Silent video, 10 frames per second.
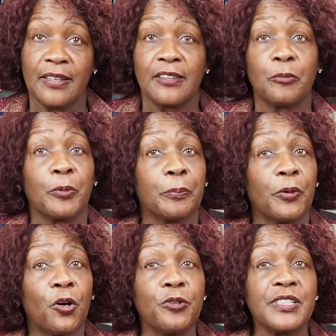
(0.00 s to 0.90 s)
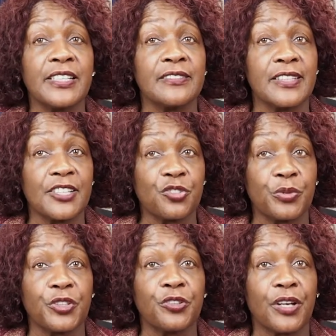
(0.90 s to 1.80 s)
The proposed
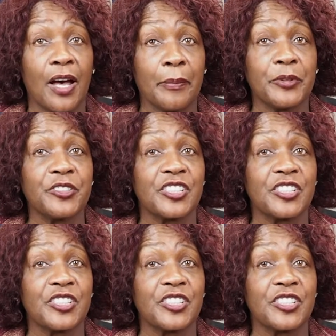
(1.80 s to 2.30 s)
Industrial Commerce